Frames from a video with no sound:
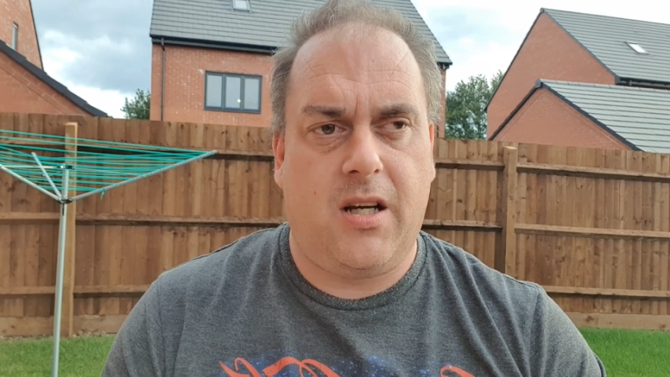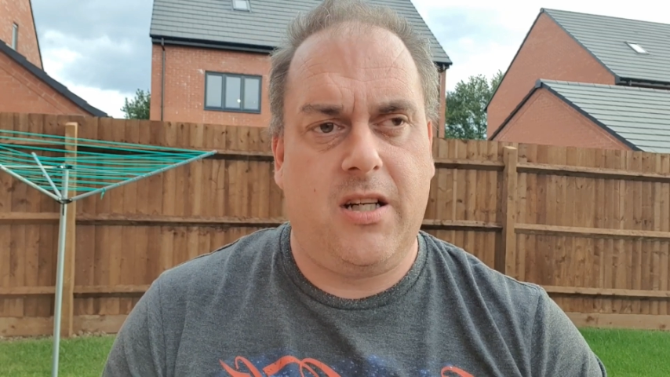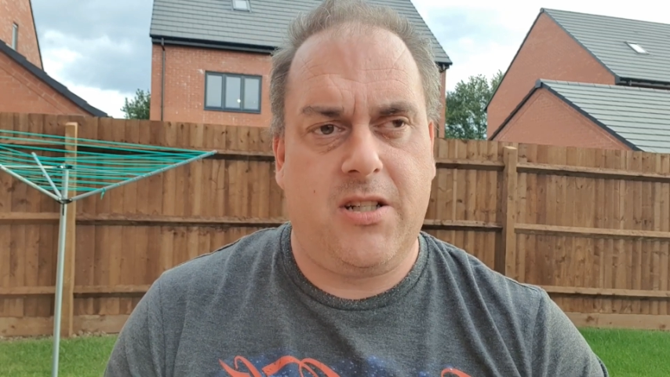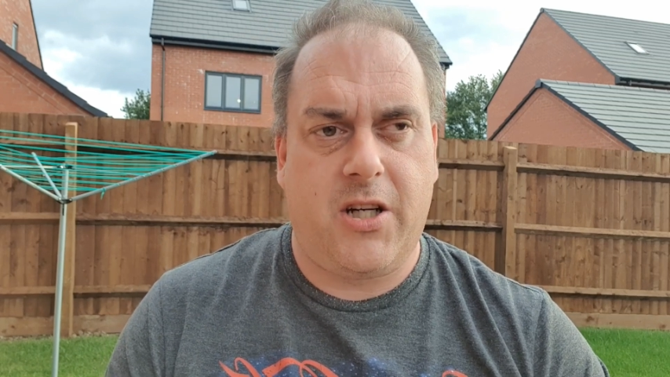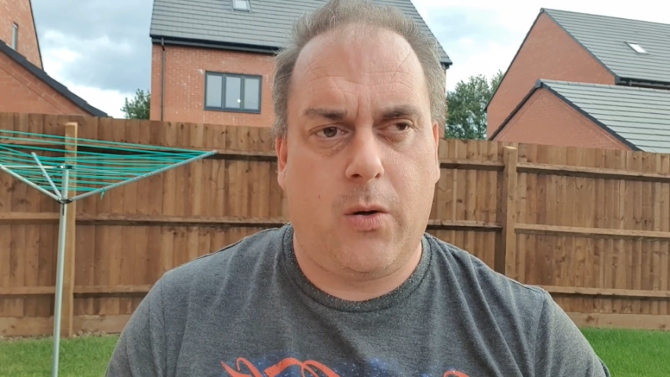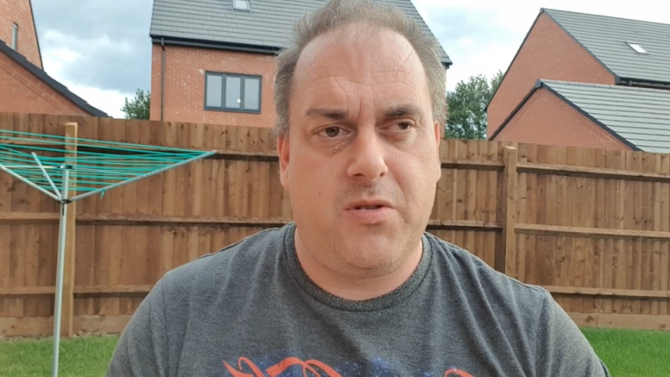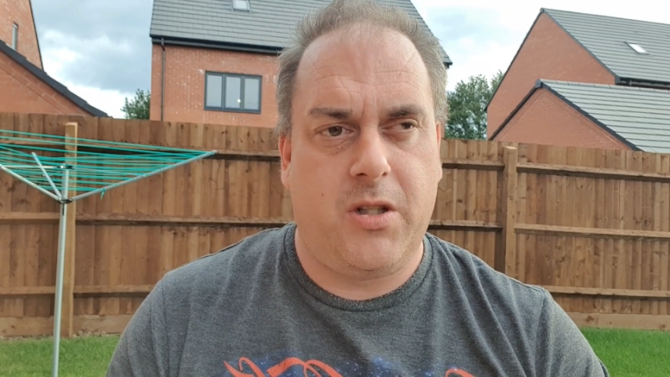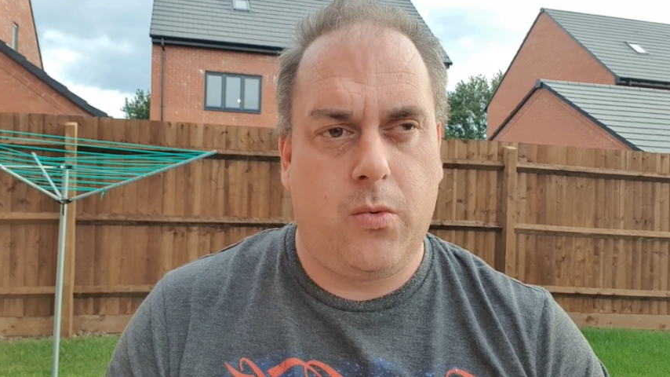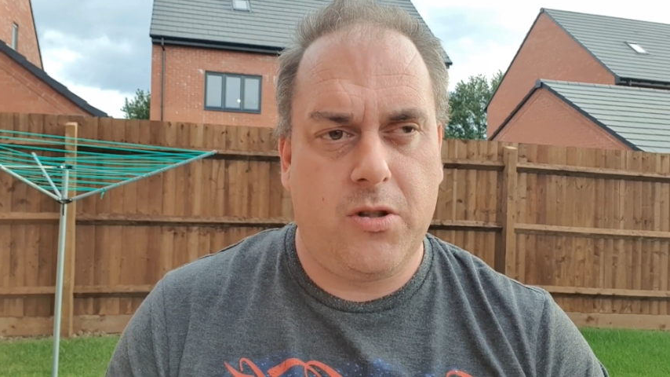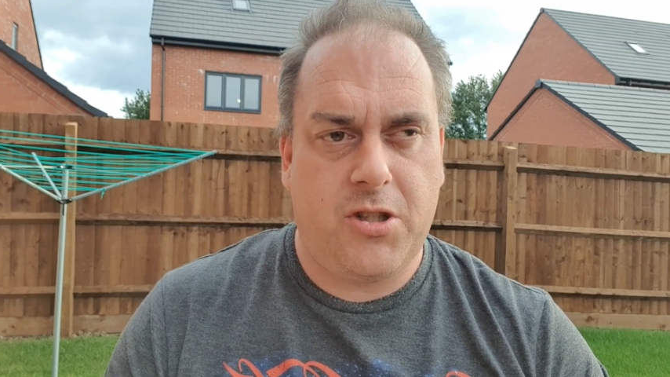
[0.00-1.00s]
in
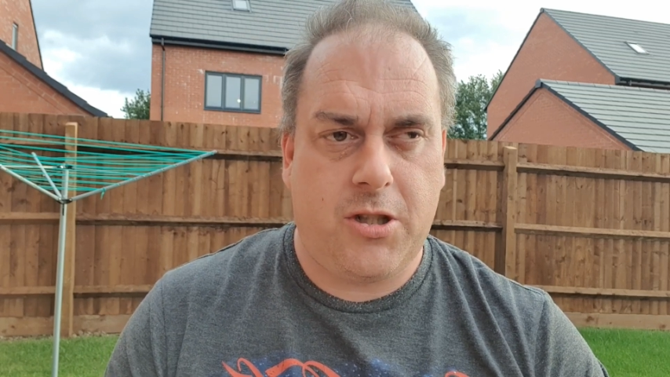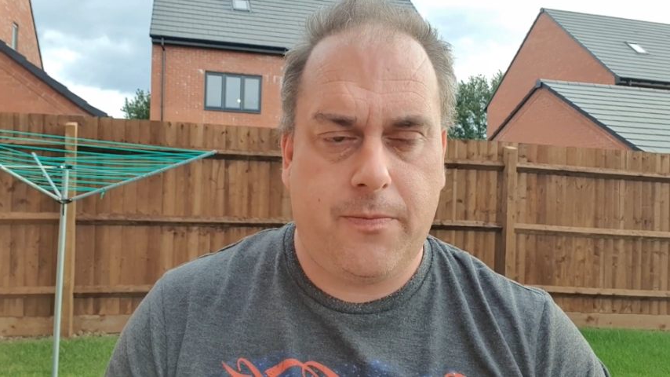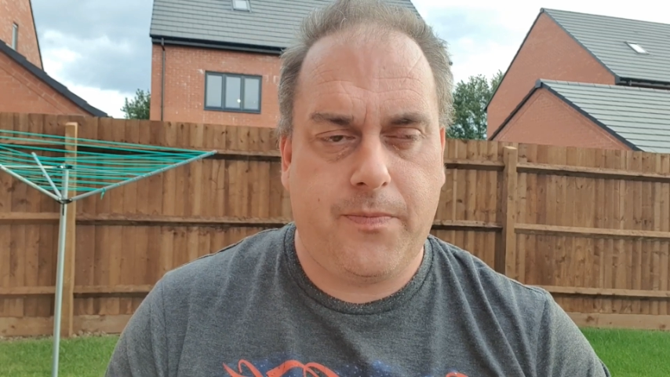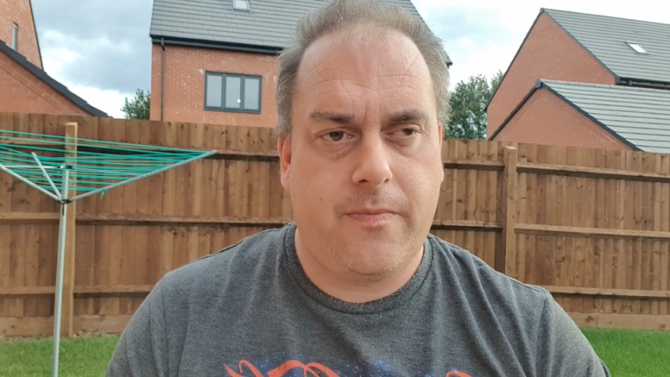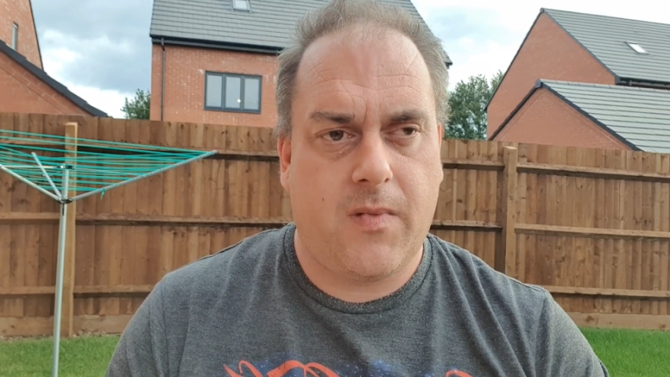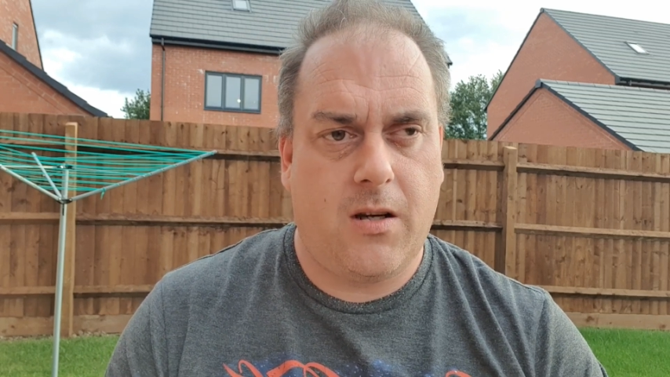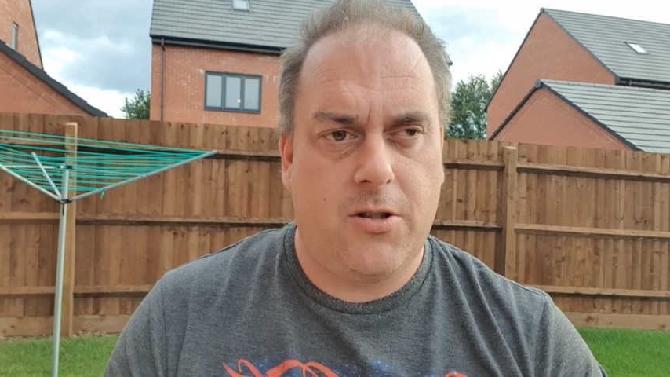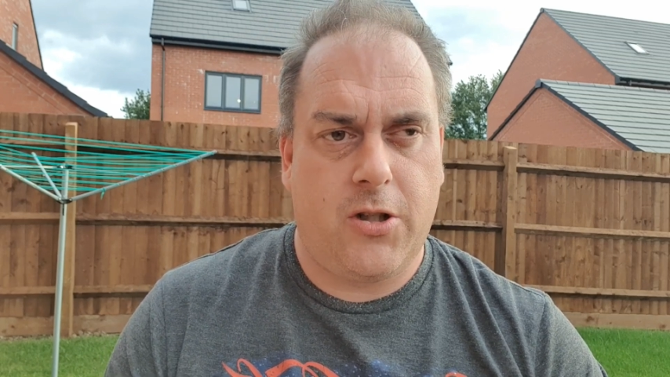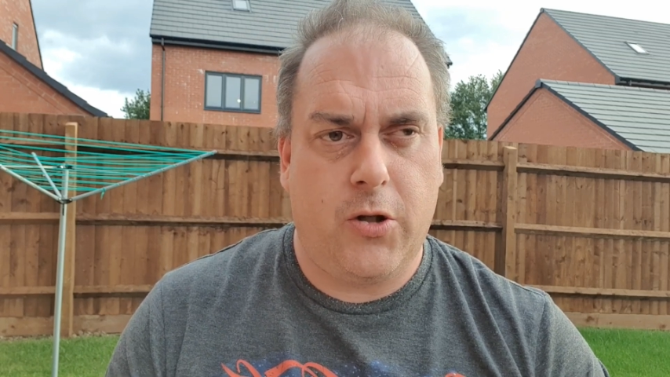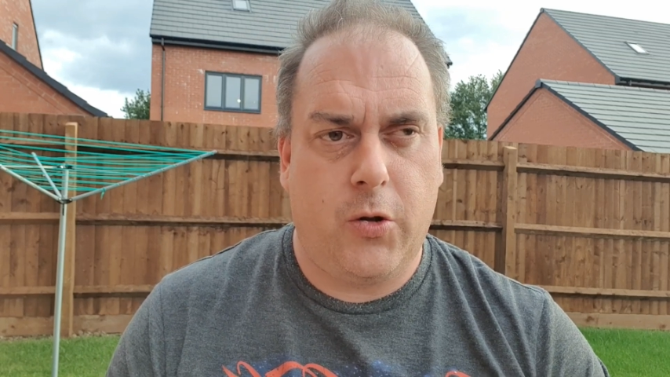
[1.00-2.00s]
Chelmswood Woods
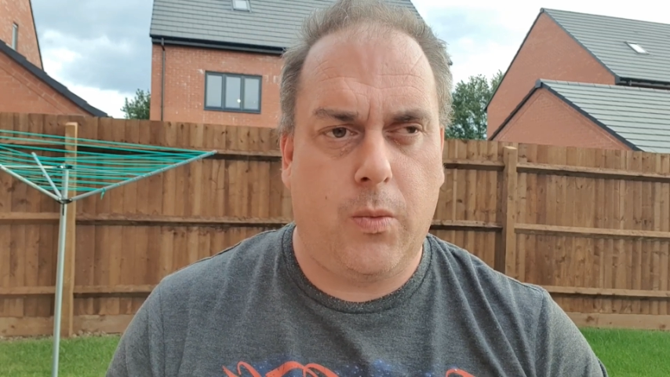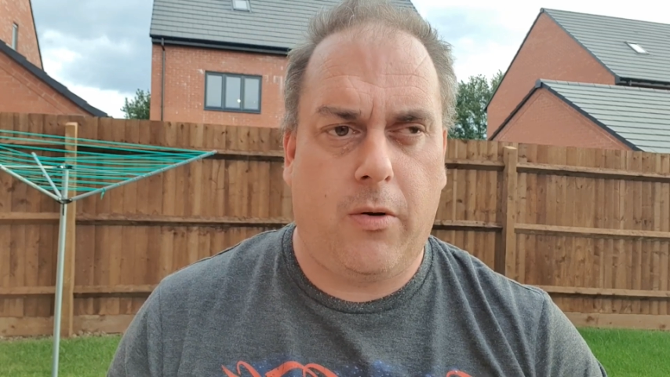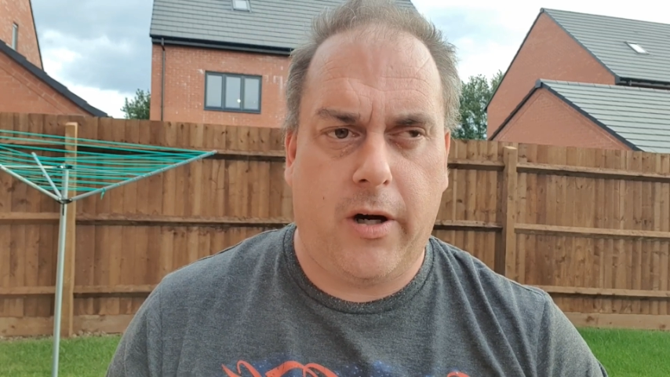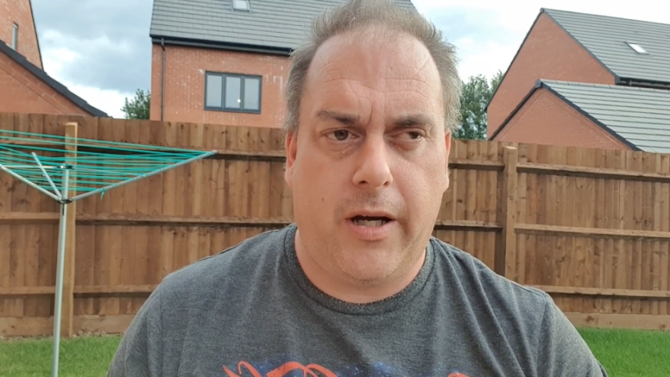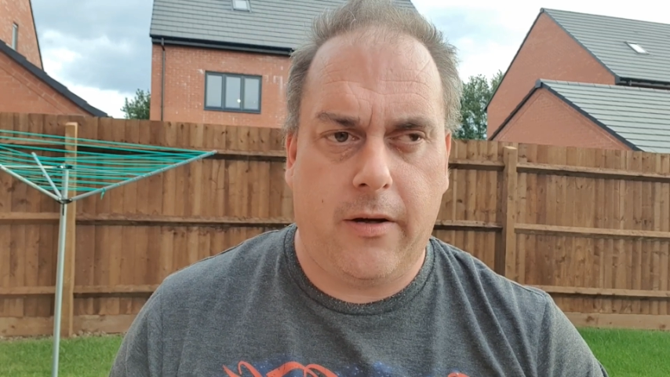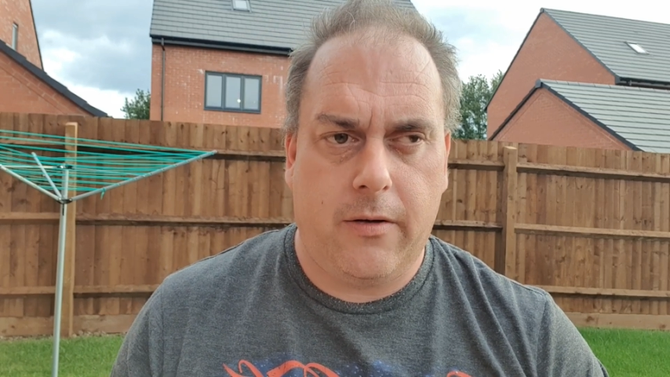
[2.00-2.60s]
to my